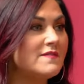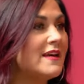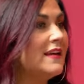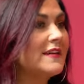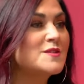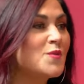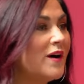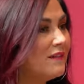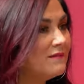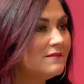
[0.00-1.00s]
And then guess
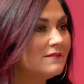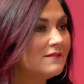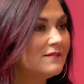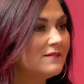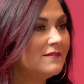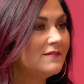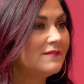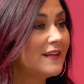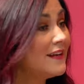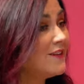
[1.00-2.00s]
what?
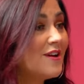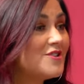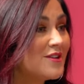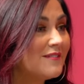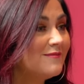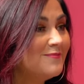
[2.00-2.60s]
They didn't launch it.